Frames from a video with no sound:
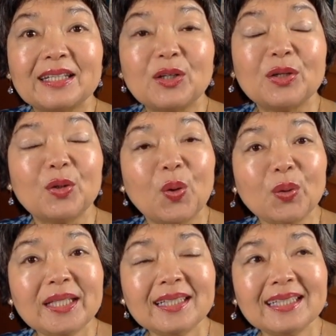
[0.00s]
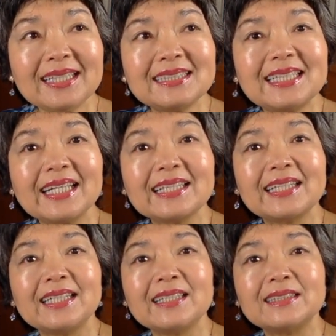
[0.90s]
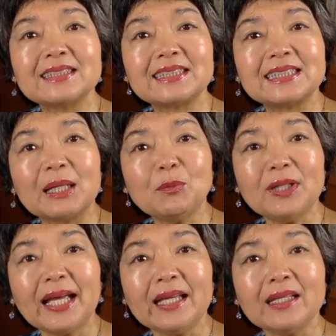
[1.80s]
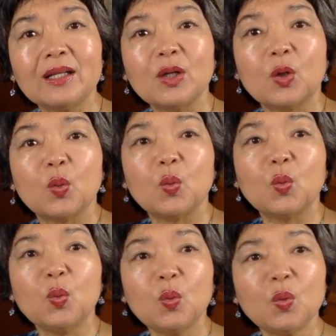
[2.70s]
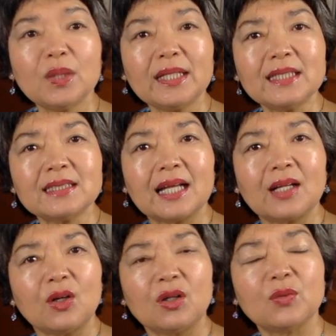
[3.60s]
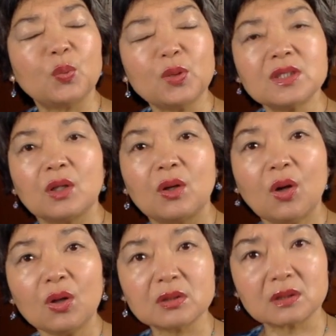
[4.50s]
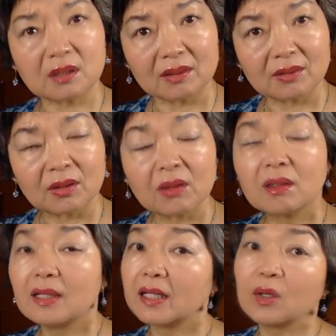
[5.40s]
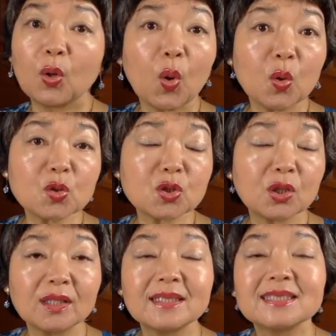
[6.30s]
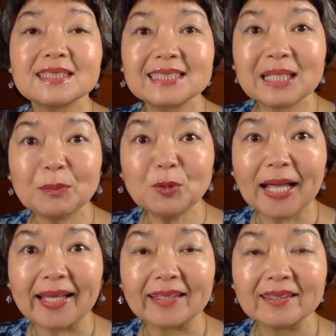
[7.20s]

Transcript: Ronin, it's like the samurai who is lost, like lost samurai.